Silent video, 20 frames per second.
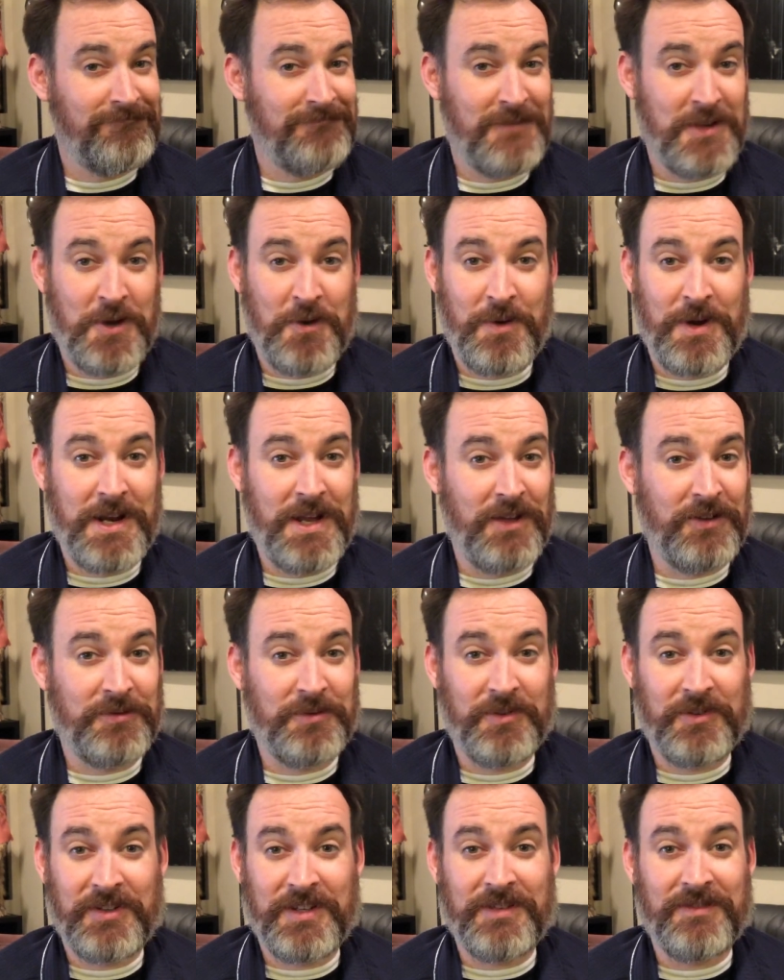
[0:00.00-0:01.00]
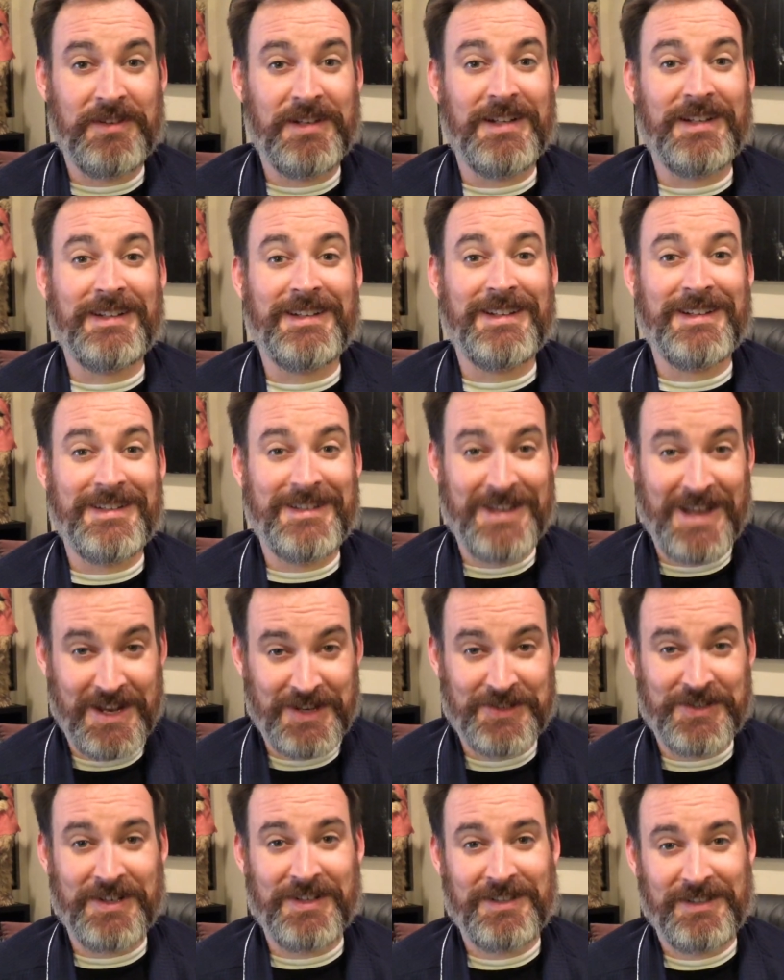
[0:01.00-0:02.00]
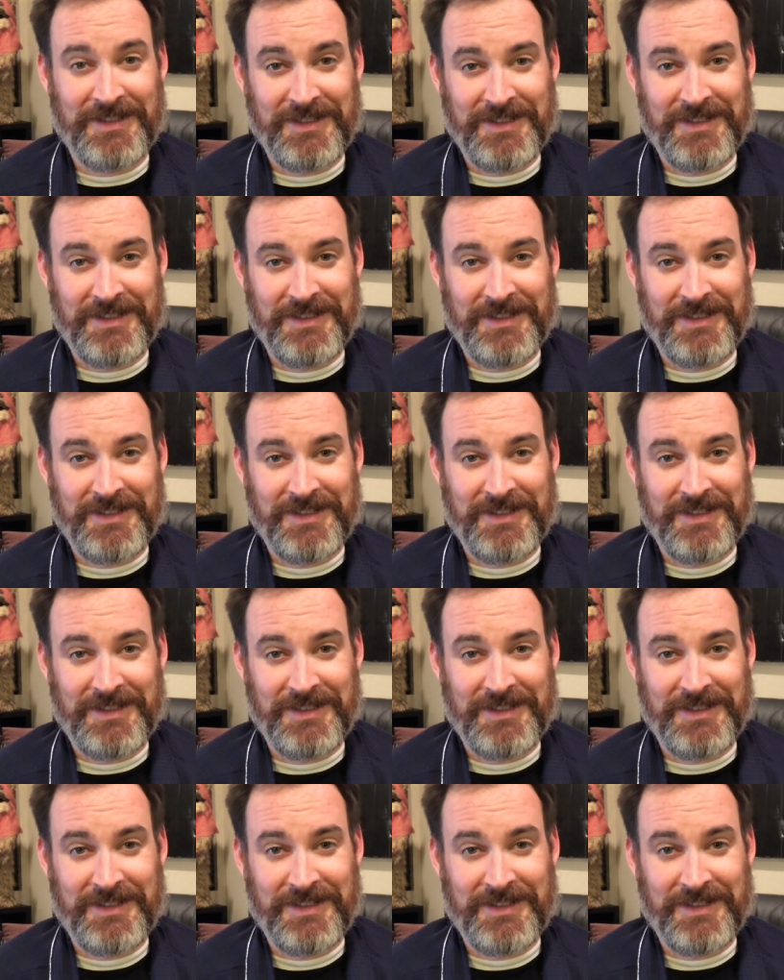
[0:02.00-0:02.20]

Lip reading: No one else was even in contention.